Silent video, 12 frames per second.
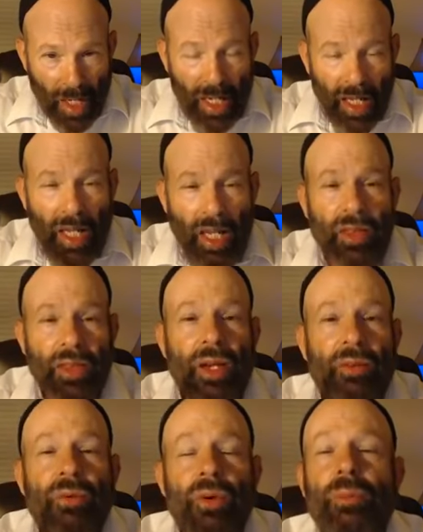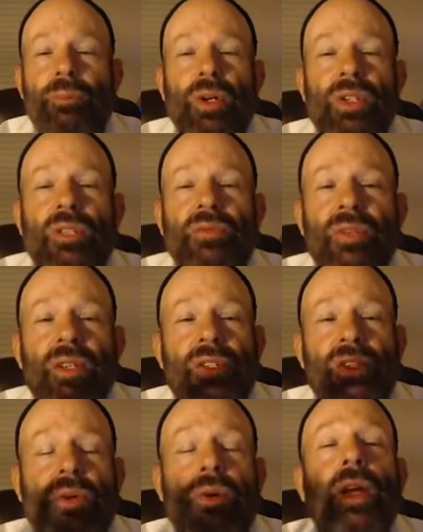and therefore the person
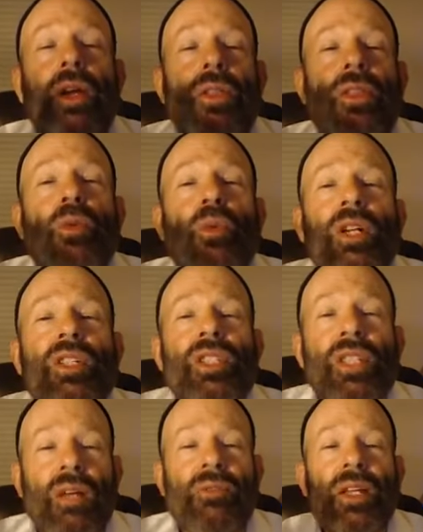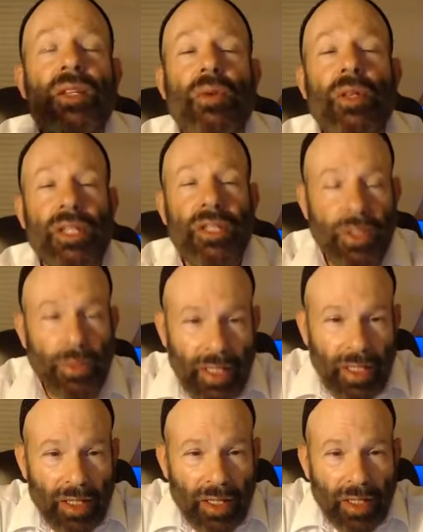feels greater than oneself. That's why they do it.
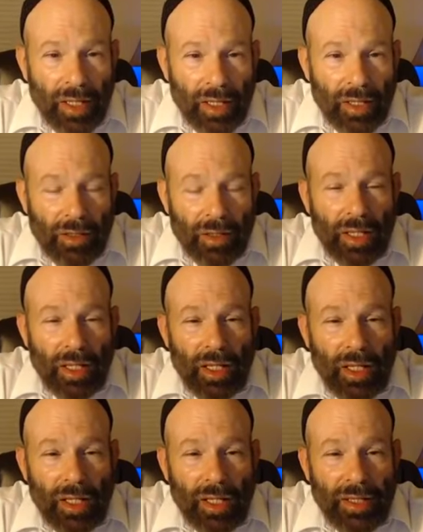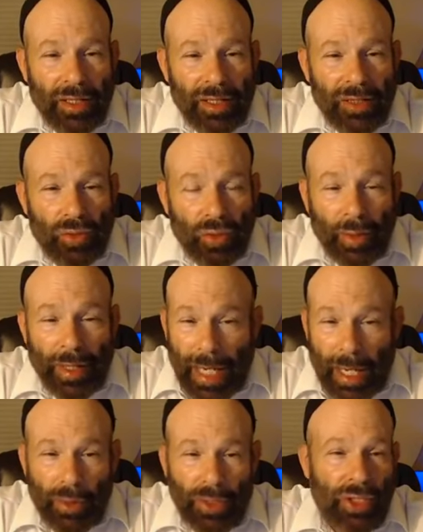Well, it's true in
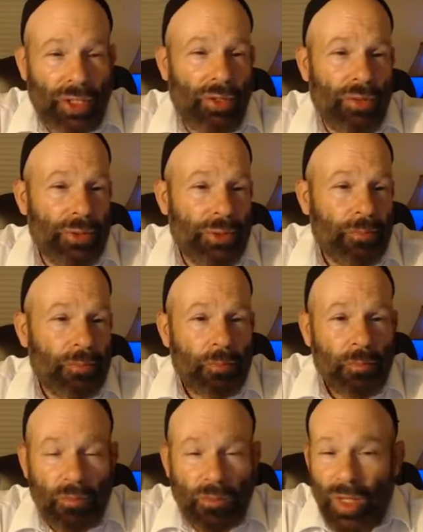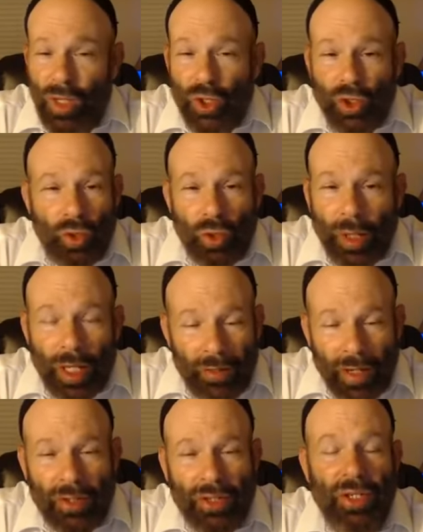our circles. It's true in
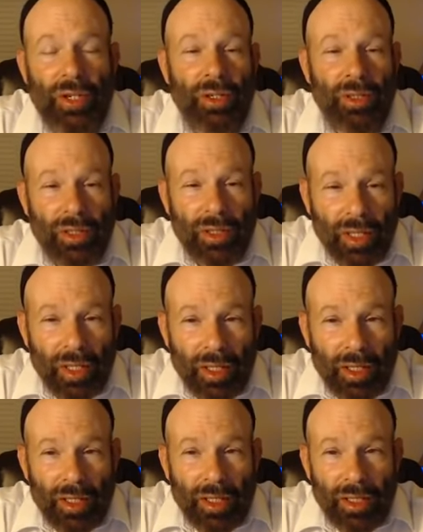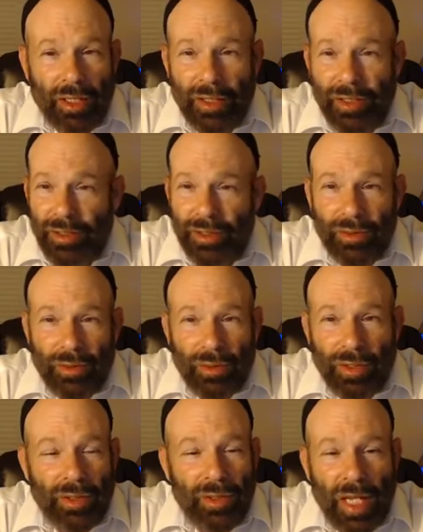every other circle. It's true in
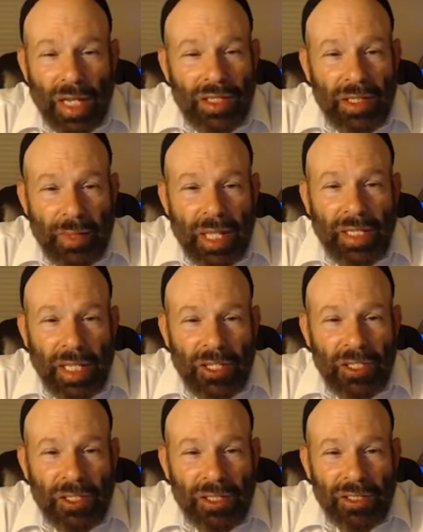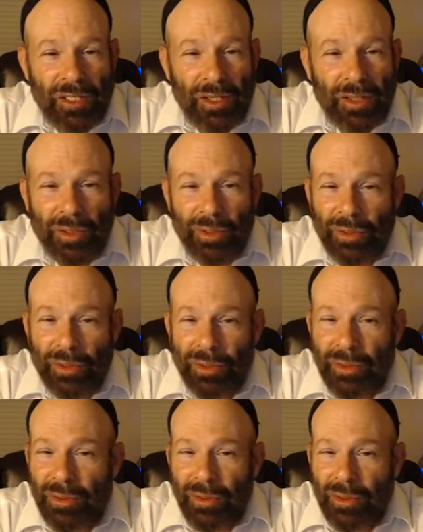the good guys and the bad guys. So
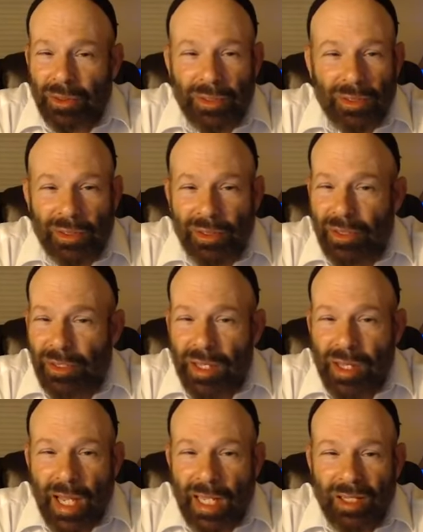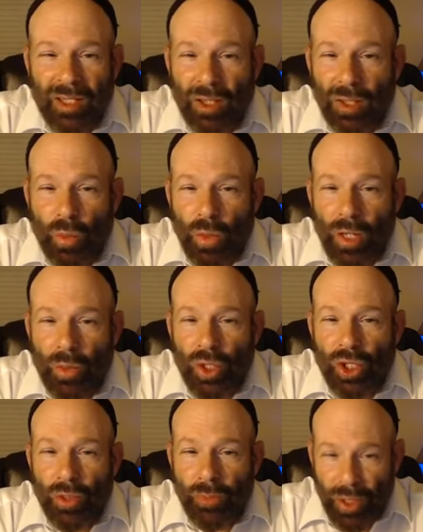it's not the way we
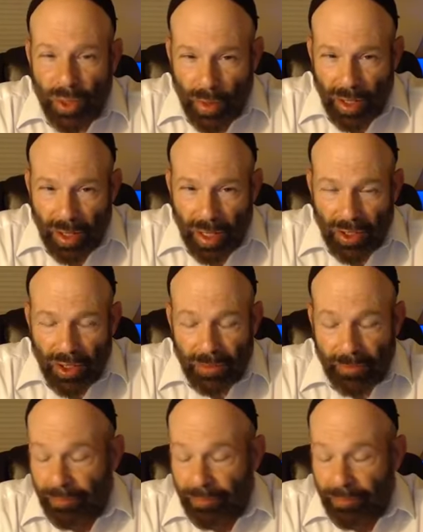should be doing things.